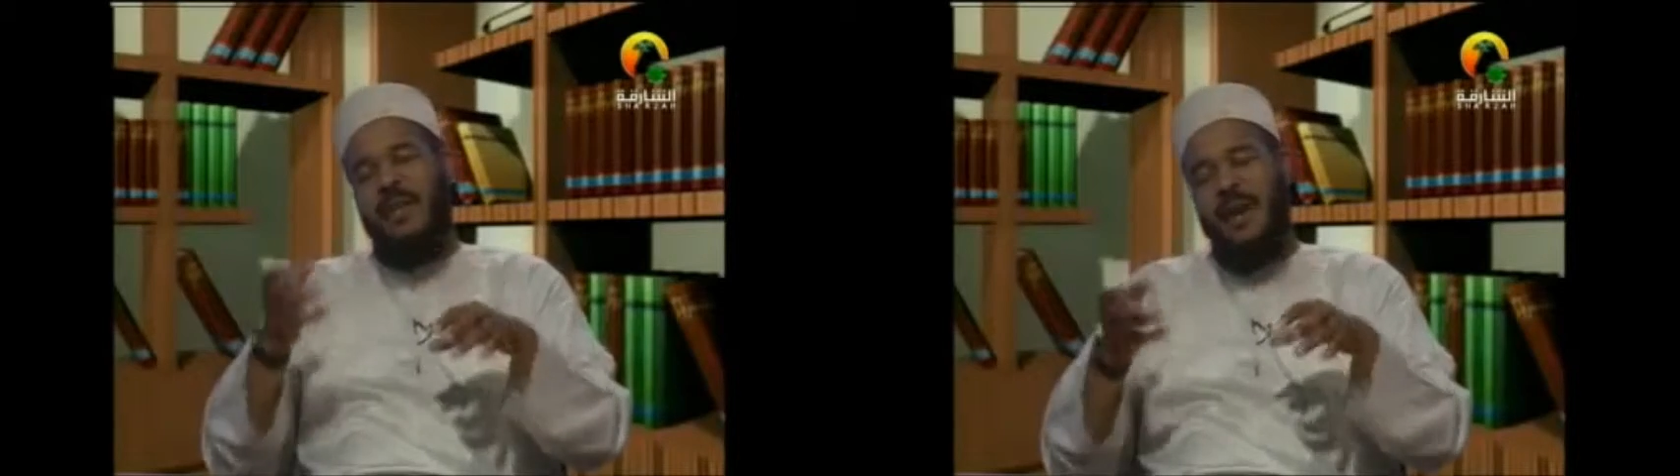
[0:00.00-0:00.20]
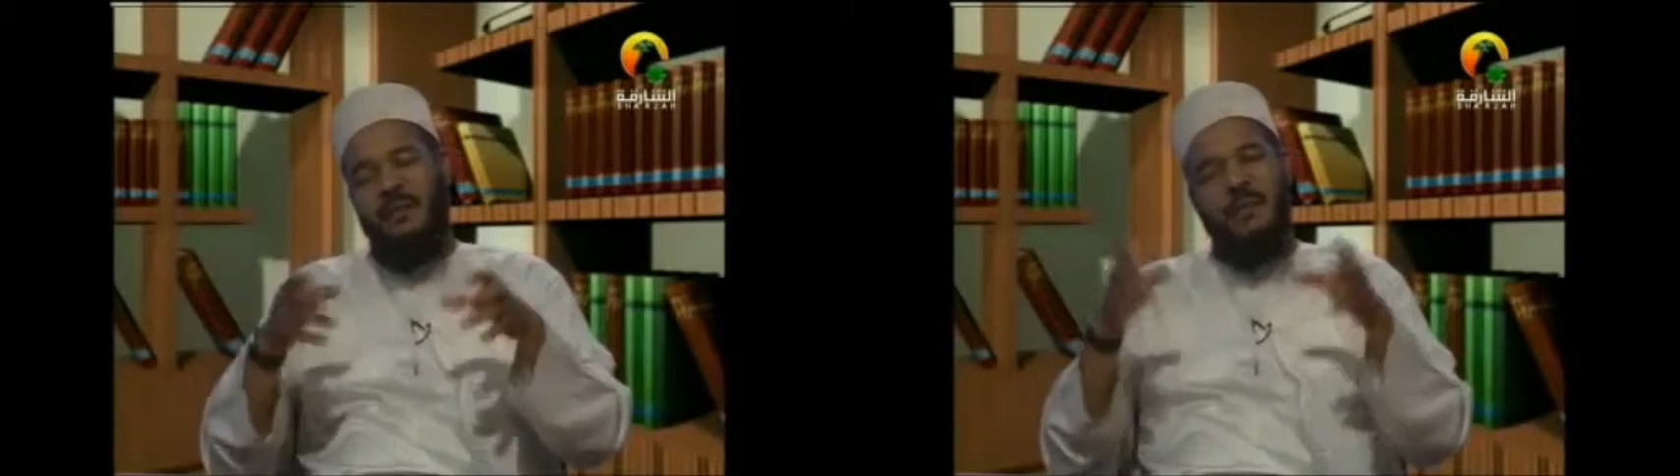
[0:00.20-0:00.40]

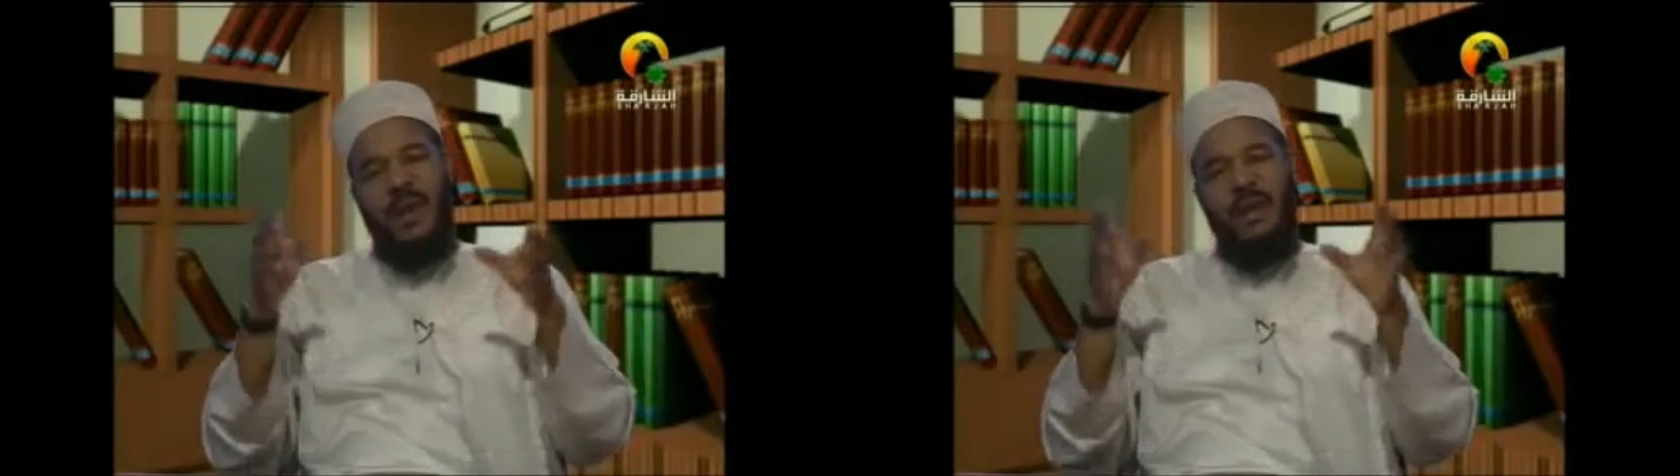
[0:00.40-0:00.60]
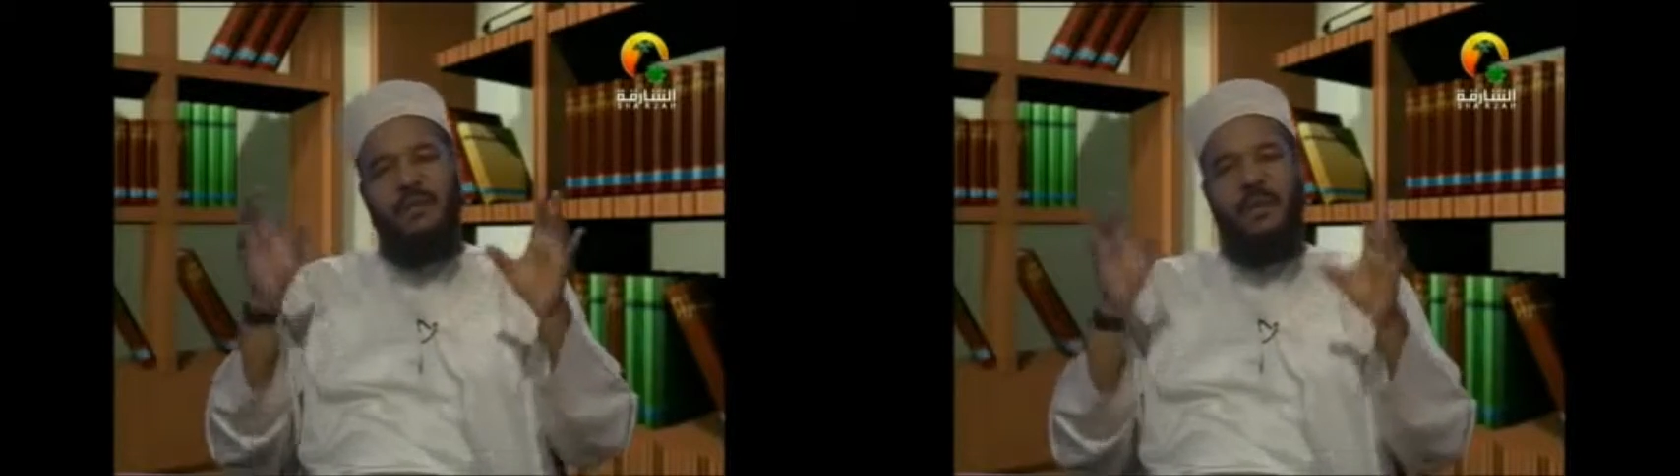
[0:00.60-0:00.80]
I don't
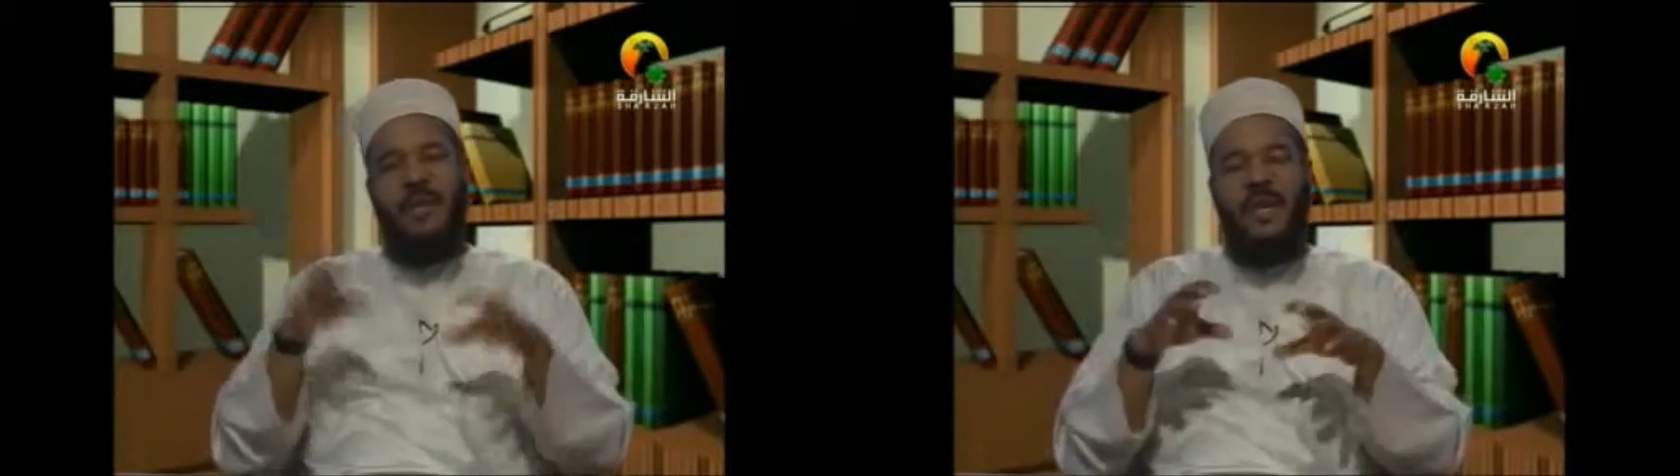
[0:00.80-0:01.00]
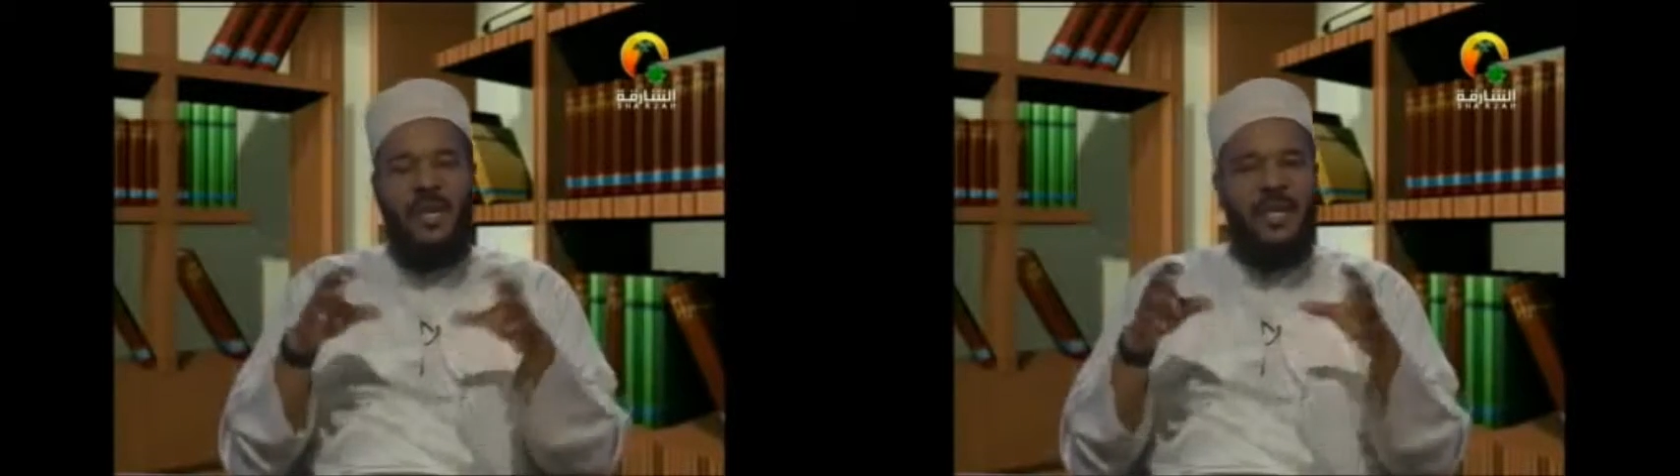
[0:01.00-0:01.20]
remember
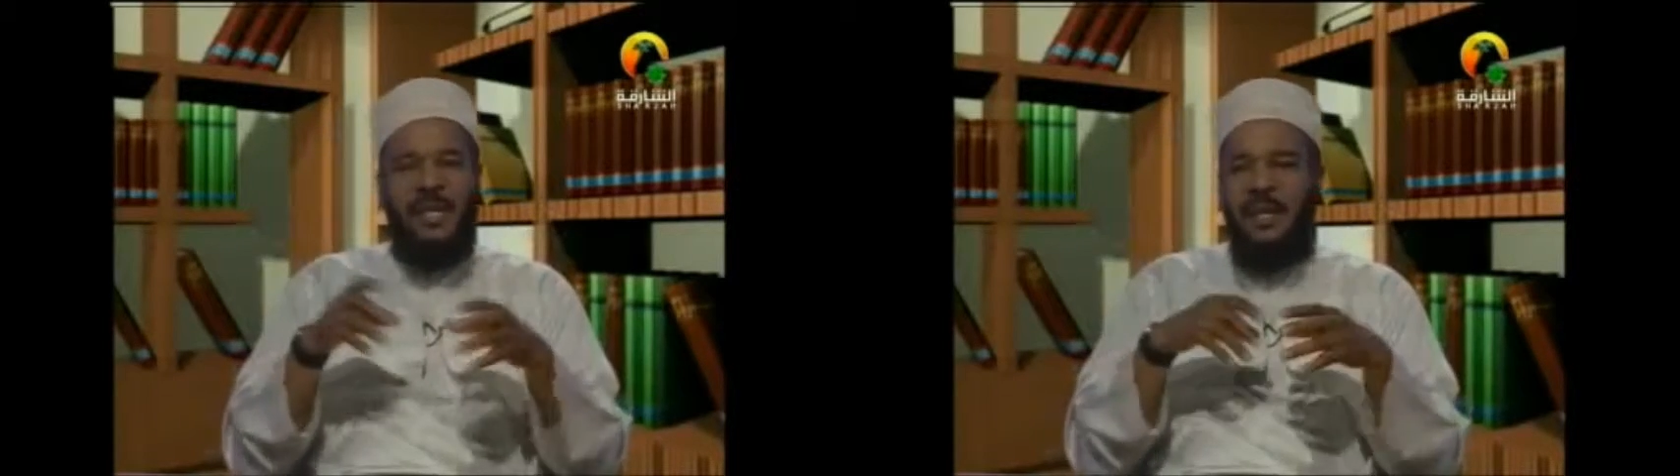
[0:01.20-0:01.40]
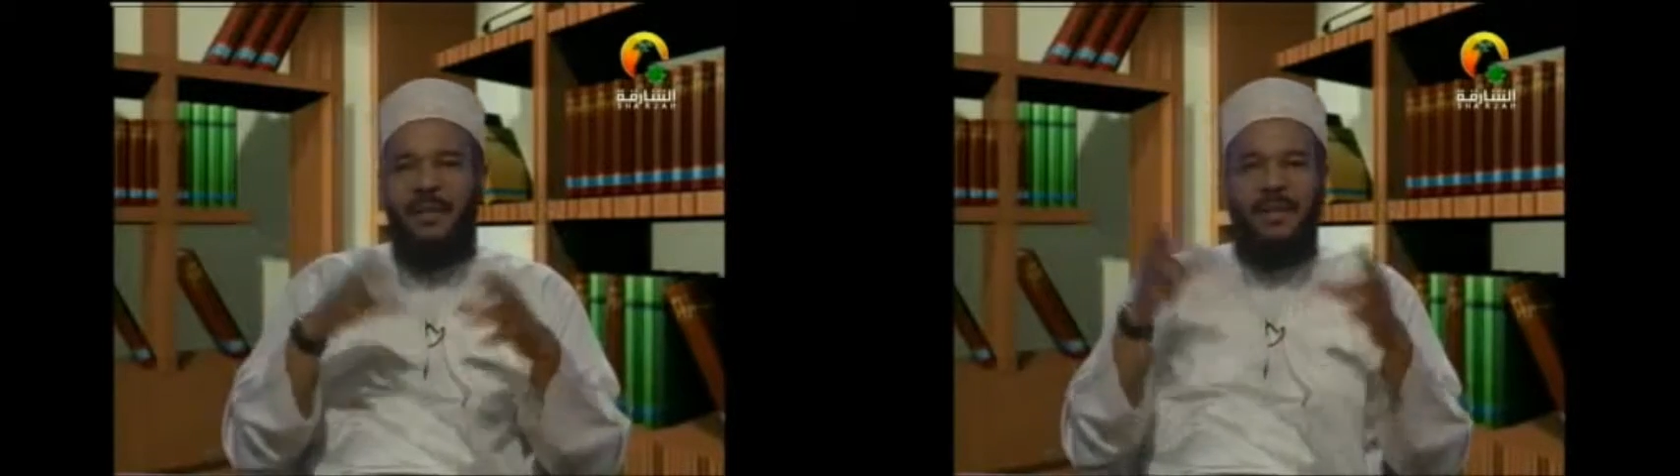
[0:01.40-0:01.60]
the
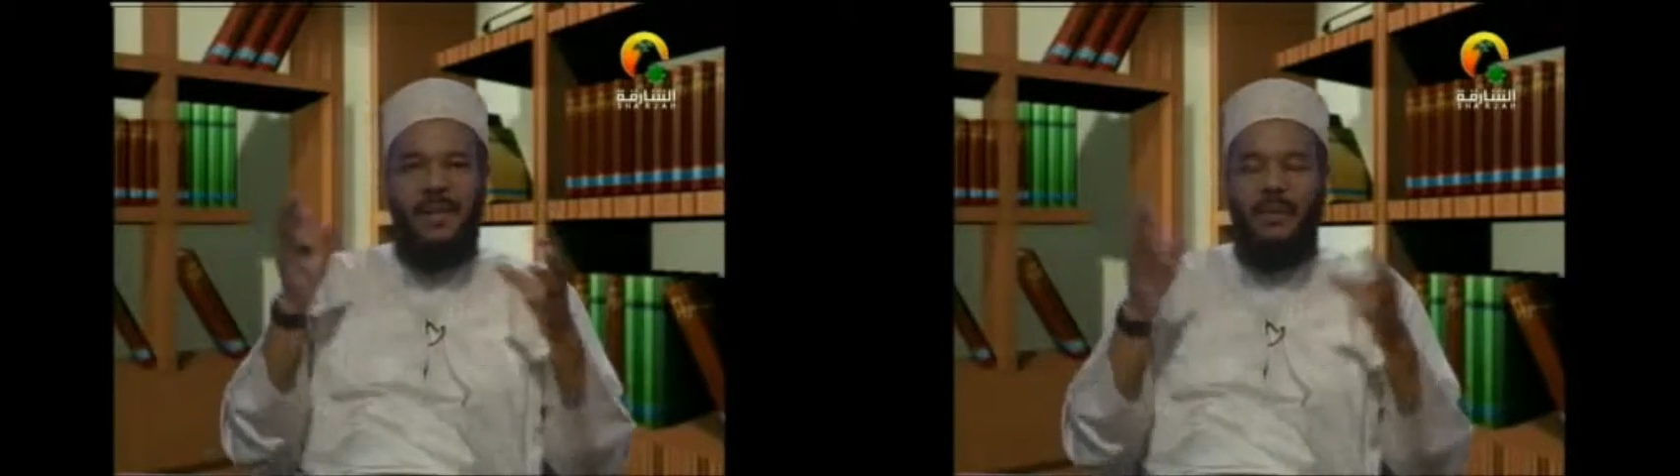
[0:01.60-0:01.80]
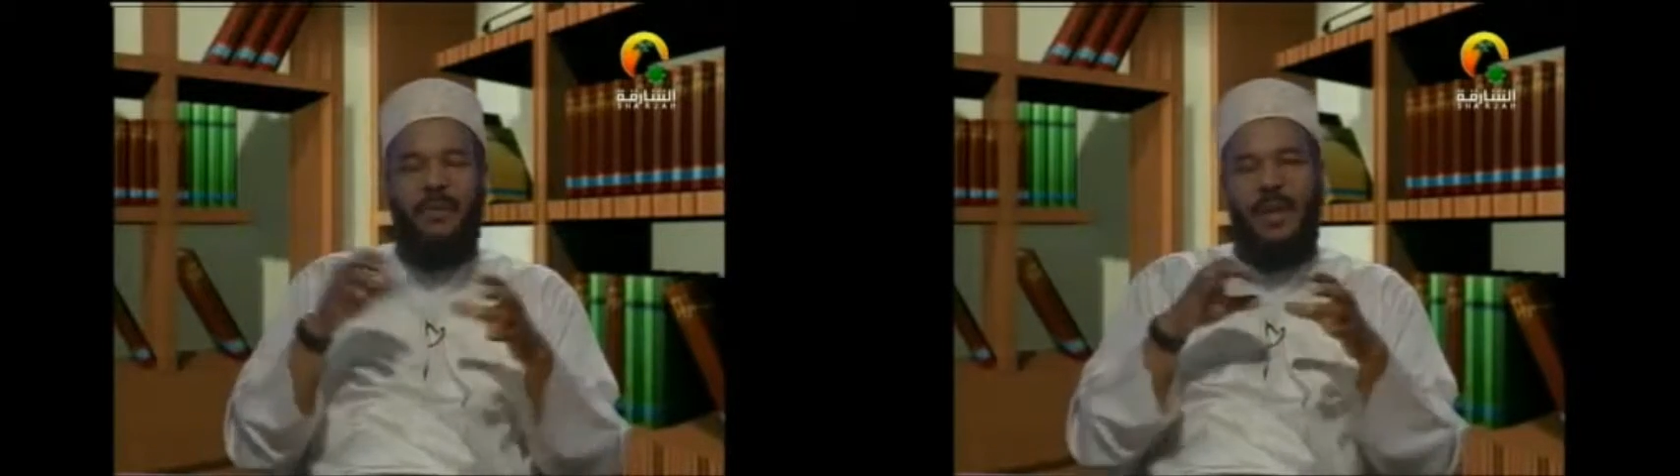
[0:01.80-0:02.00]
details of it.
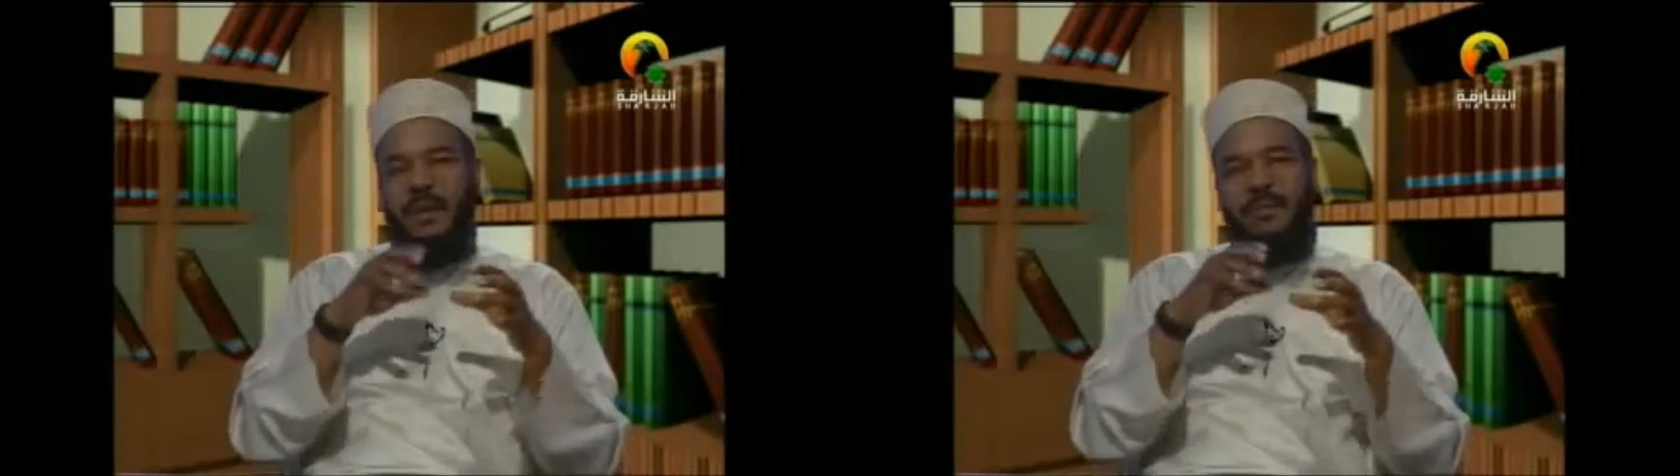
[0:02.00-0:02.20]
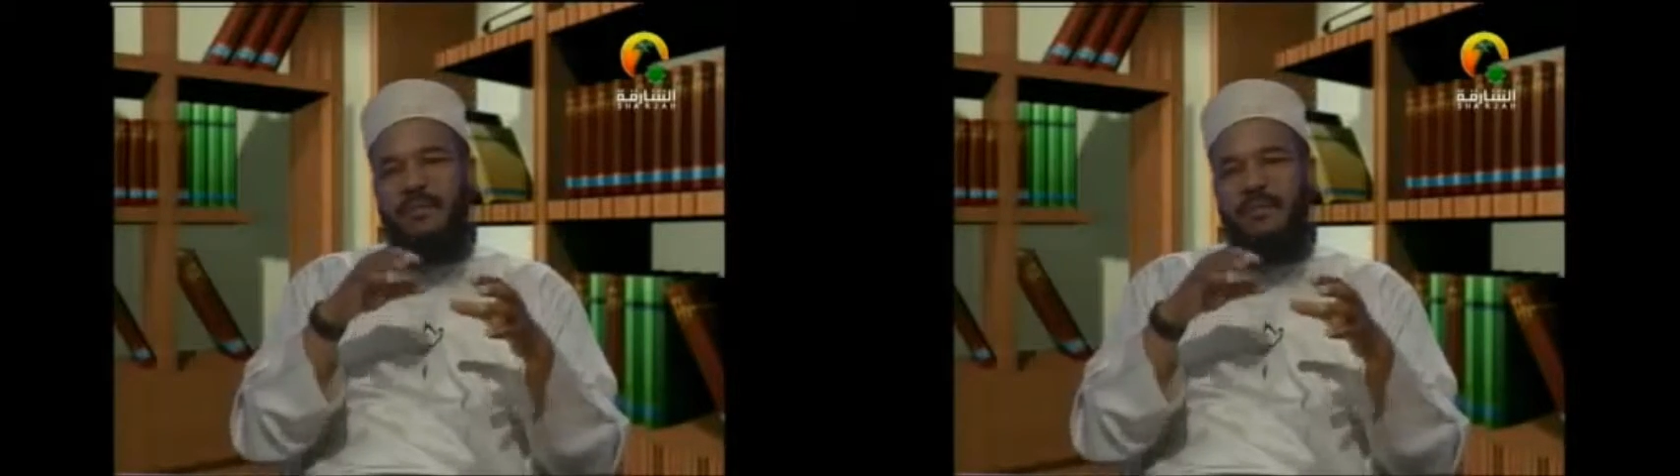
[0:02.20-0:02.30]
Someone